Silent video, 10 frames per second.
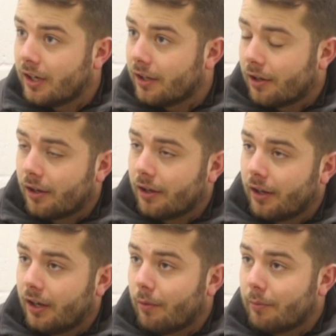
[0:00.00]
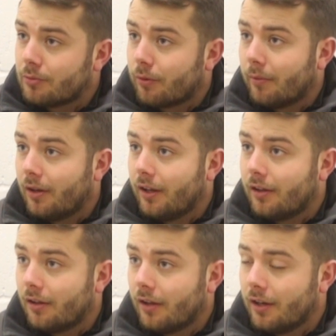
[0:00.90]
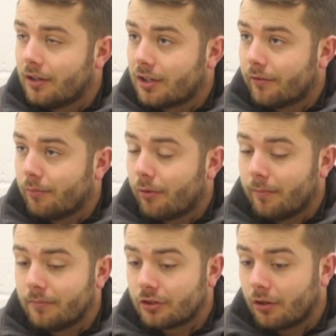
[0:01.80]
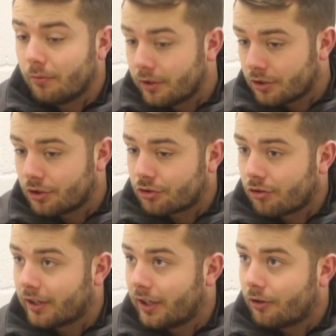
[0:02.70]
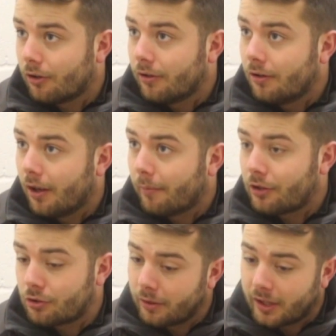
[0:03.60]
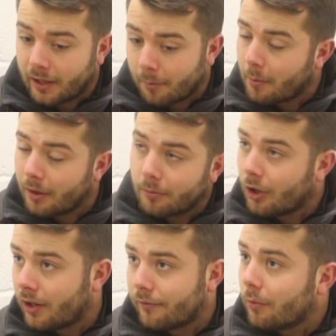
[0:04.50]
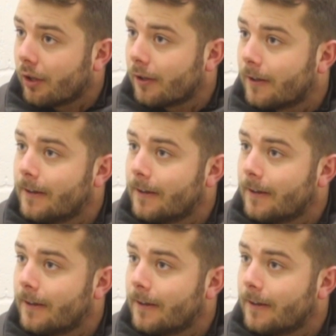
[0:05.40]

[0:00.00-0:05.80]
the Women's Premier League in the Southern Prem, so we can just try and kick on and make sure we keep that momentum going every week.